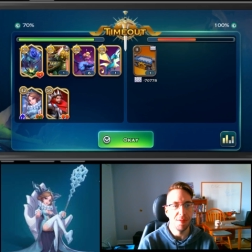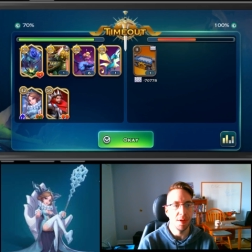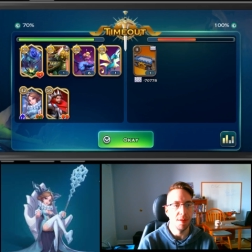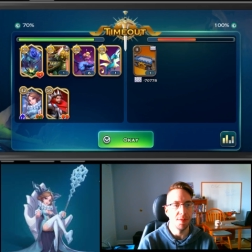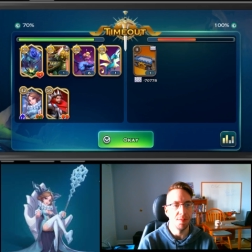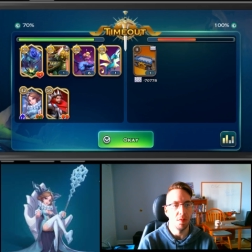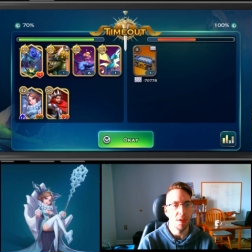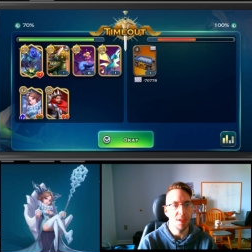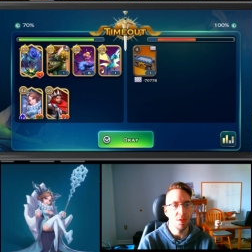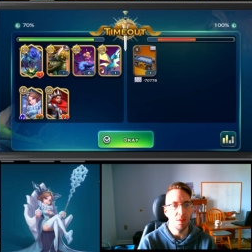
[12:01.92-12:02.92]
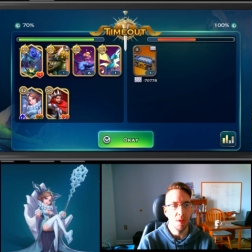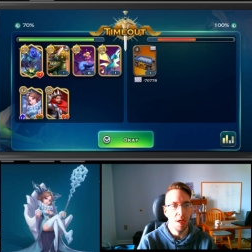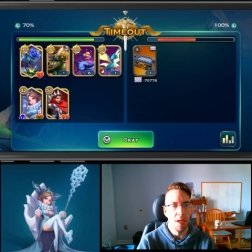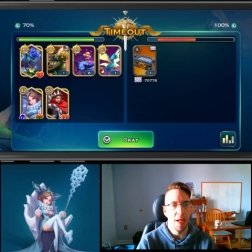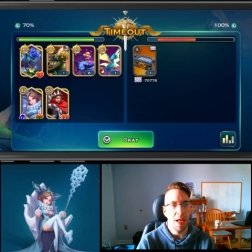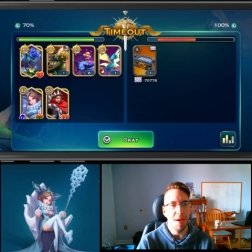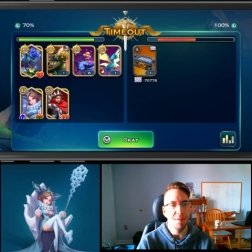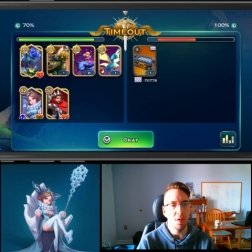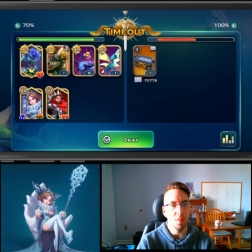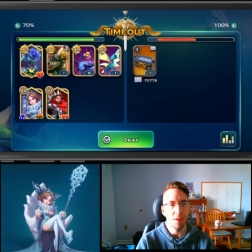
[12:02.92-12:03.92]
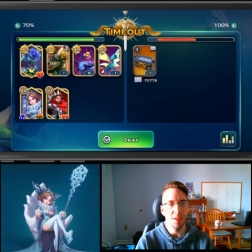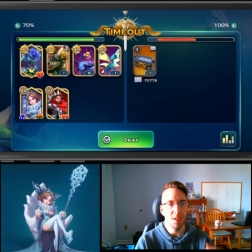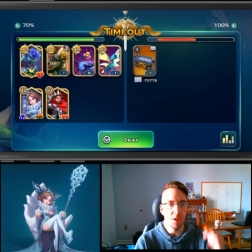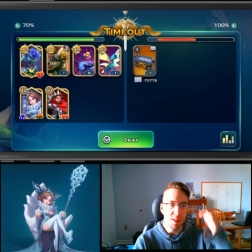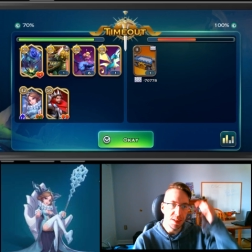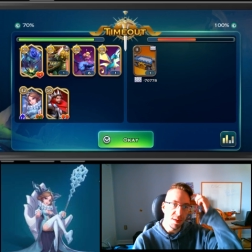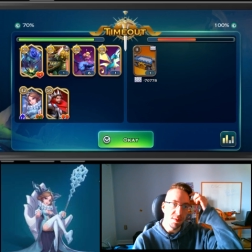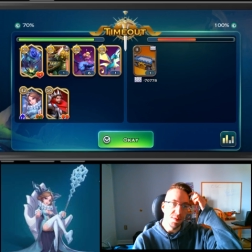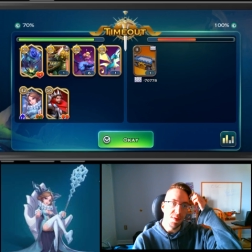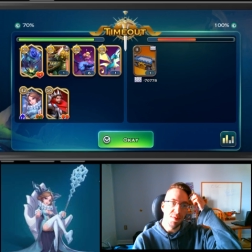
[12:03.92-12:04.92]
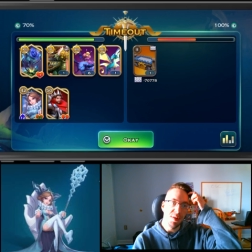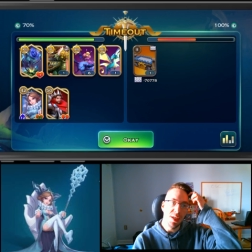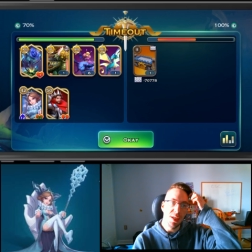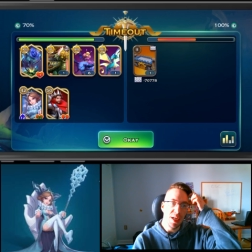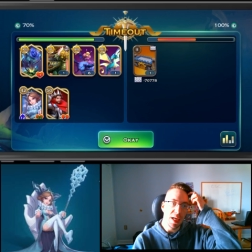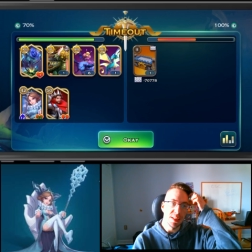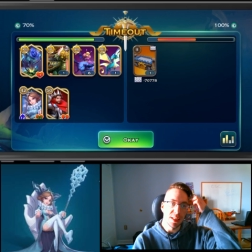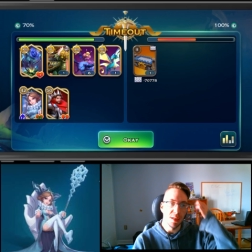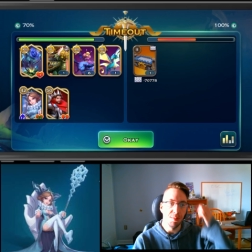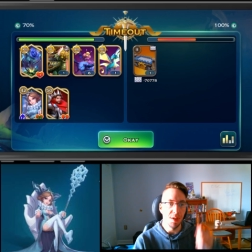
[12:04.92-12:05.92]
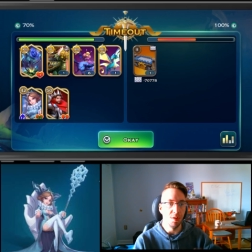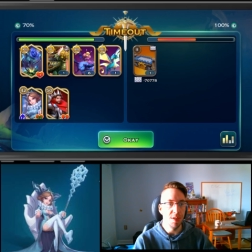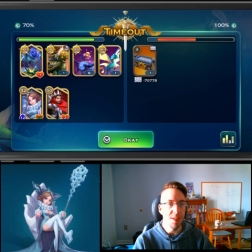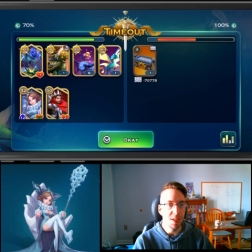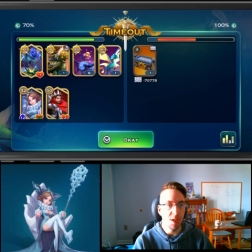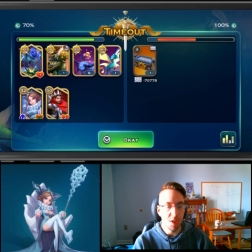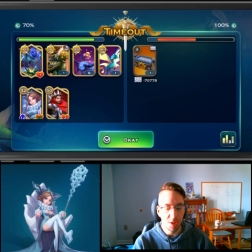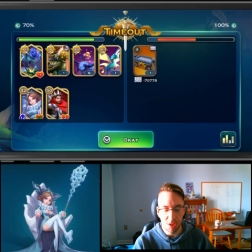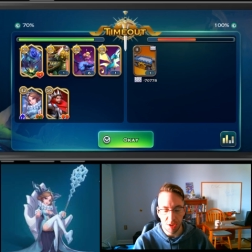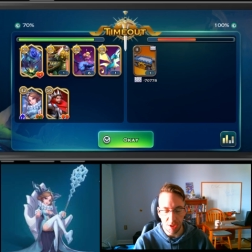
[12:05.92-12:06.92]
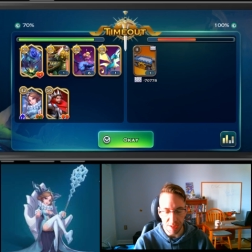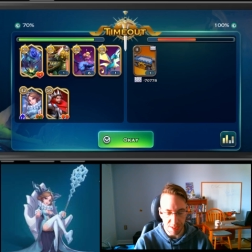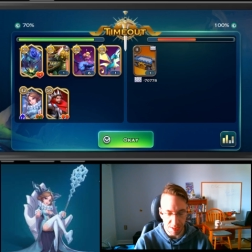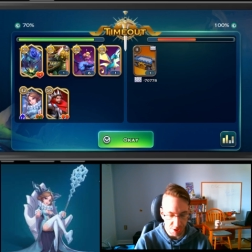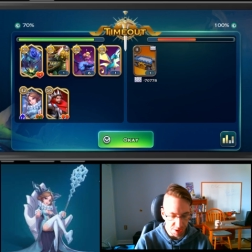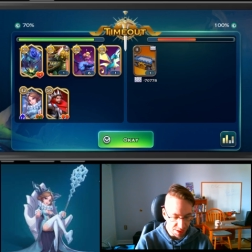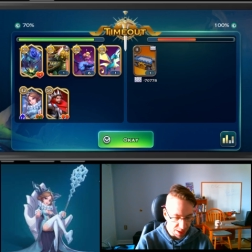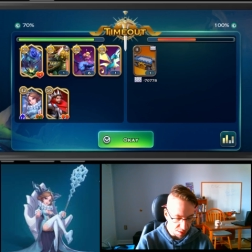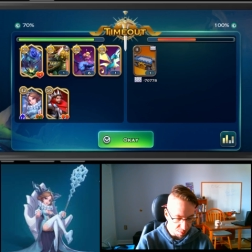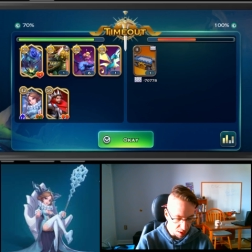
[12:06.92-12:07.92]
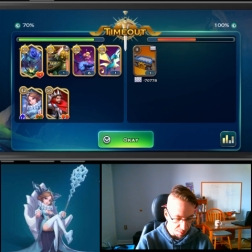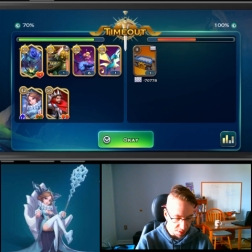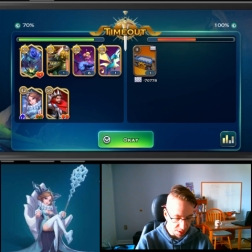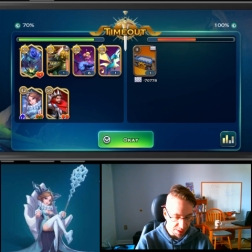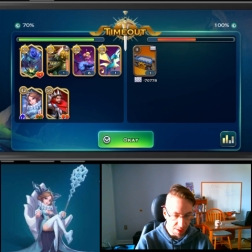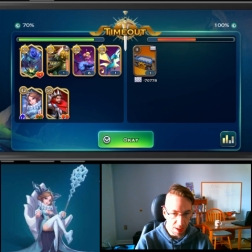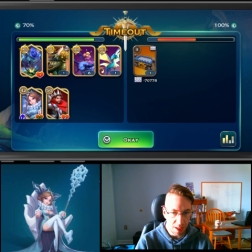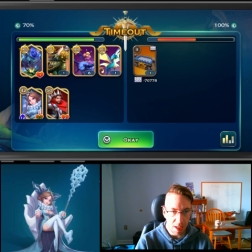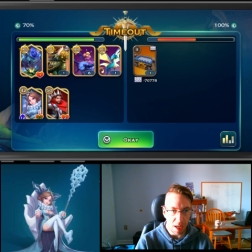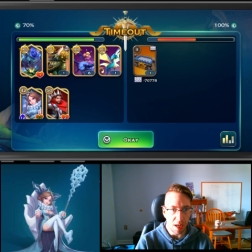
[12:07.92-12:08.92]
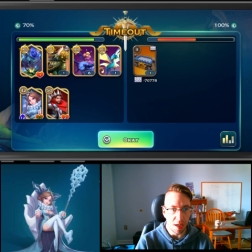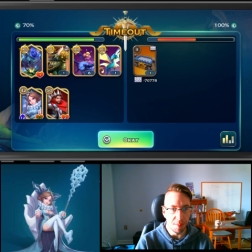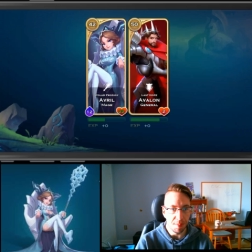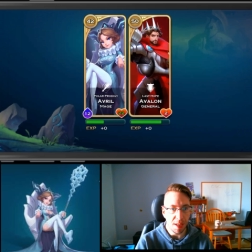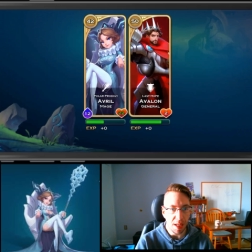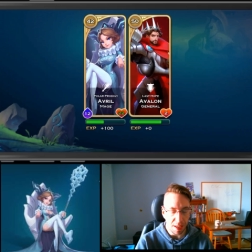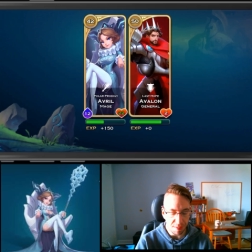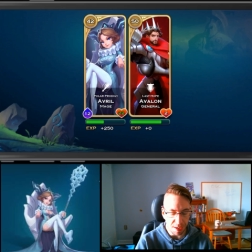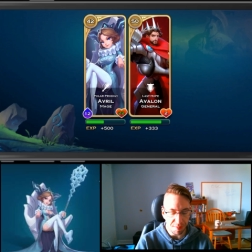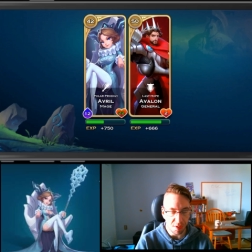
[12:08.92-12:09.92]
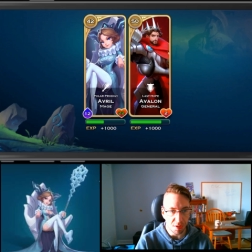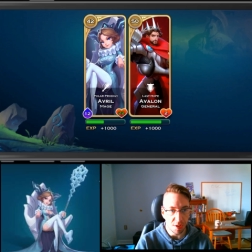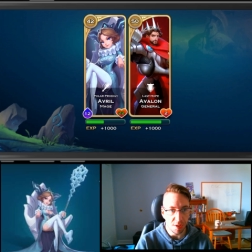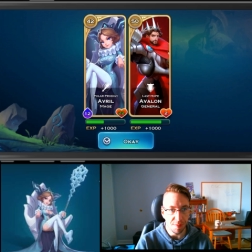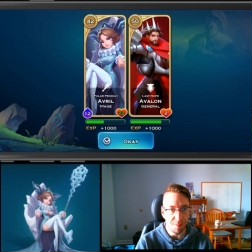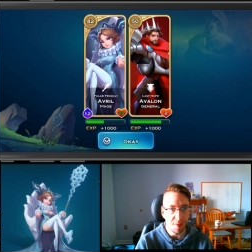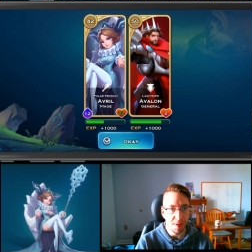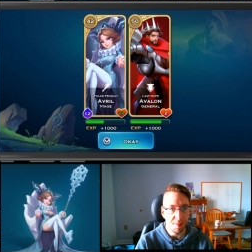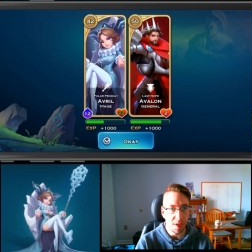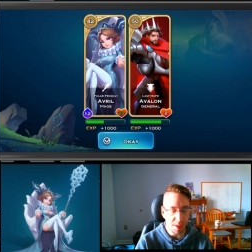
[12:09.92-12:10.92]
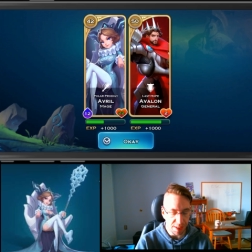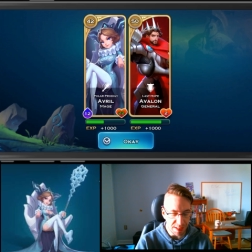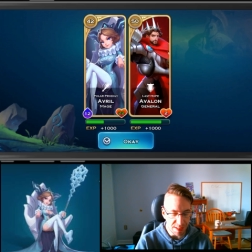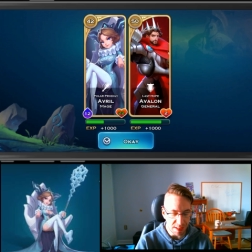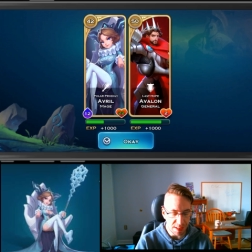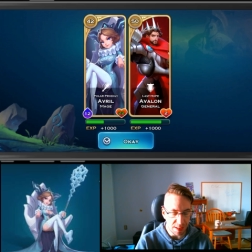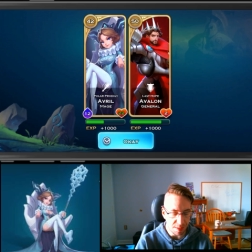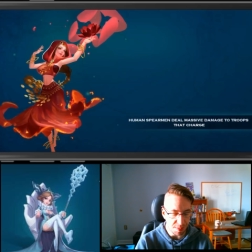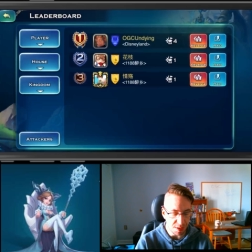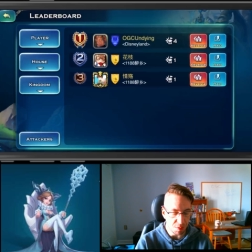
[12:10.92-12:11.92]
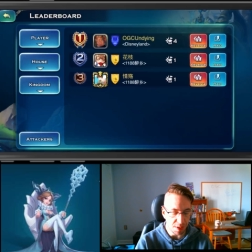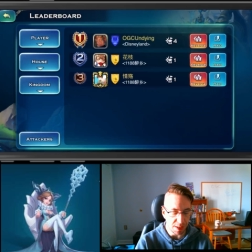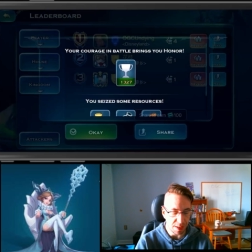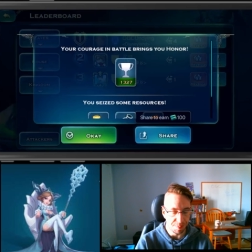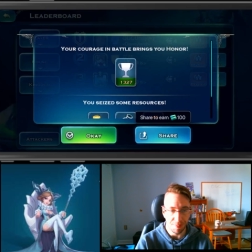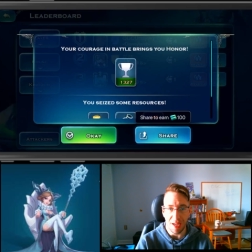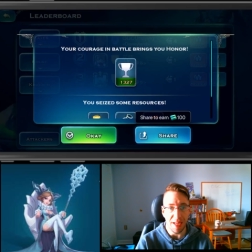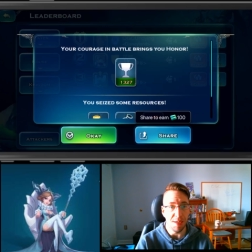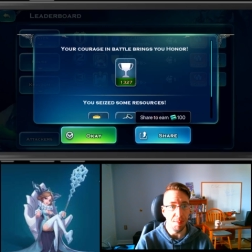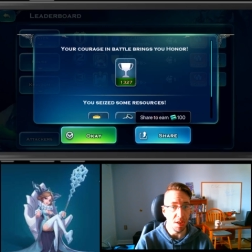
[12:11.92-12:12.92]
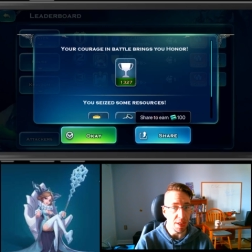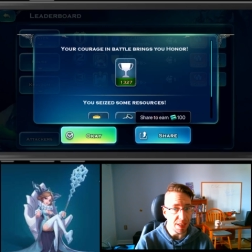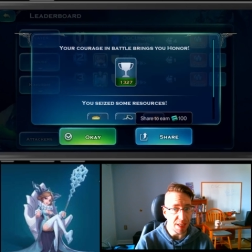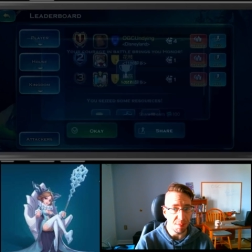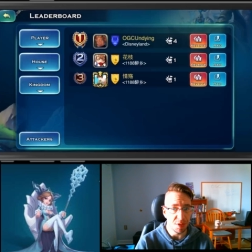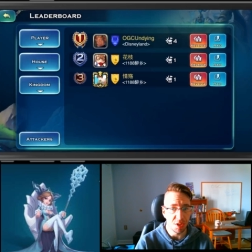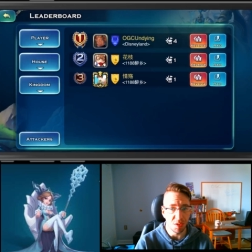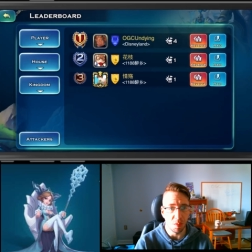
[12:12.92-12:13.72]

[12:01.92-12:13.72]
for level 42. Avril, once she's level 50, has a little bit of research. She's geared properly. Avril could very easily be doing 80 million damage to a